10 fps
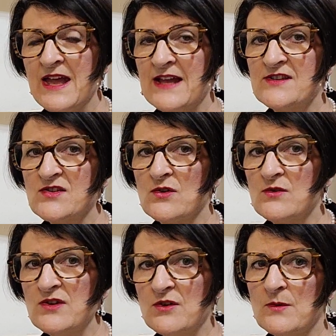And so
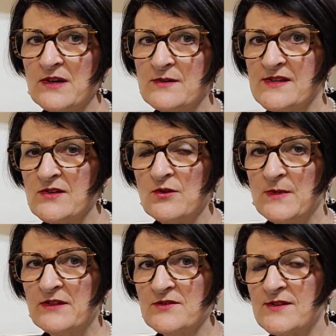you don't want to assume
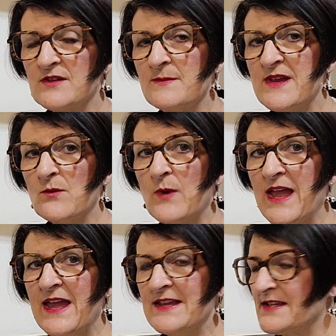that there's going to be a way